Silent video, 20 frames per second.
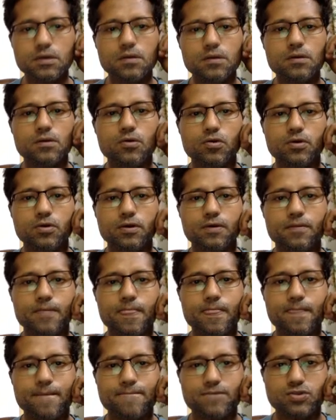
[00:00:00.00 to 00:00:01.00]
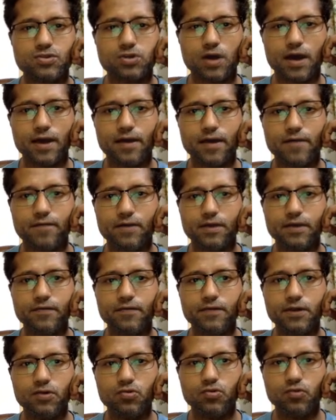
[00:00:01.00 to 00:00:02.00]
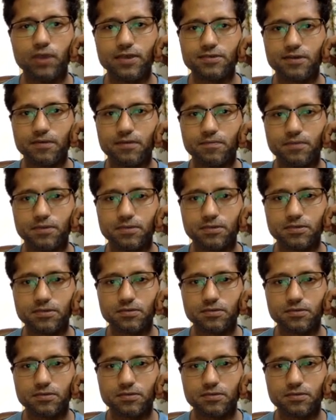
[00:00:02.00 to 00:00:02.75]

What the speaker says: Okay, so I have given two examples